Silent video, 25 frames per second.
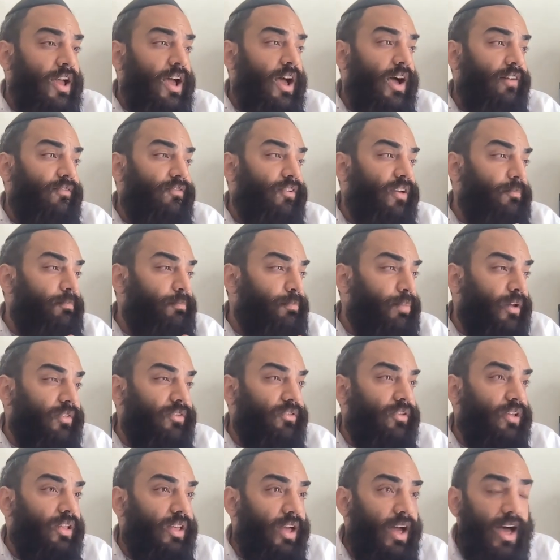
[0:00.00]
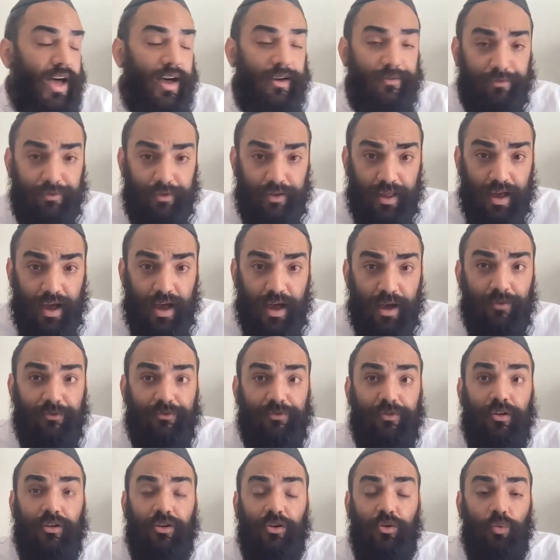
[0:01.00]
Have a batal ka'afra da
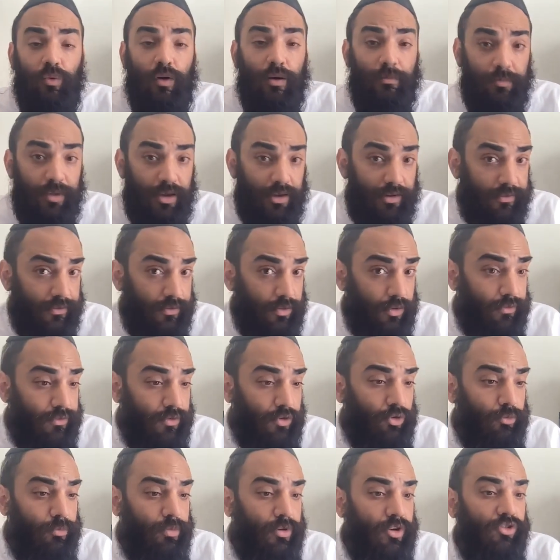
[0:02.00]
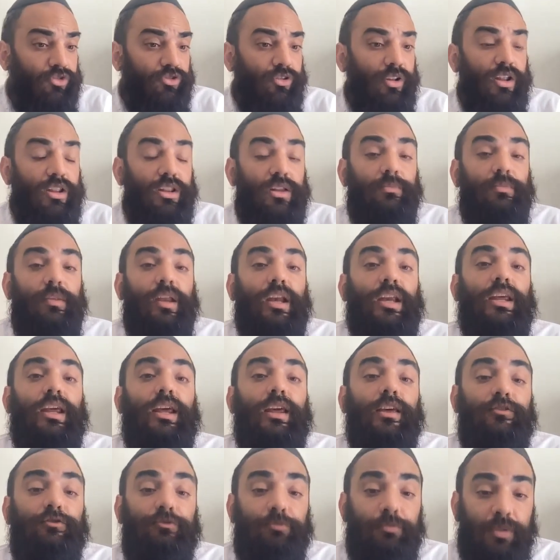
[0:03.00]
afra. You want me to serve you, Rabbi Shalom? Then
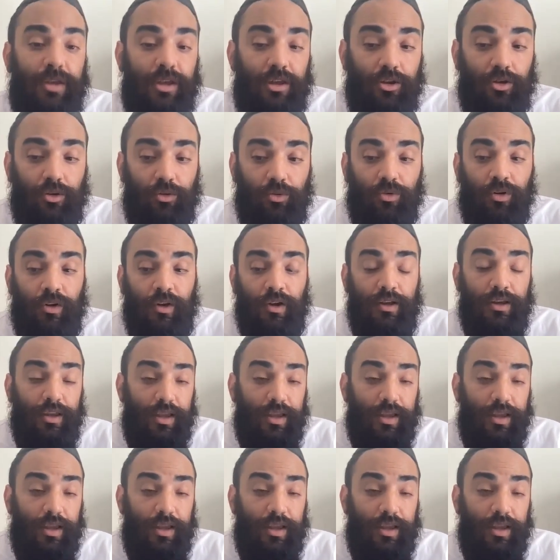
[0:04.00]
give me you.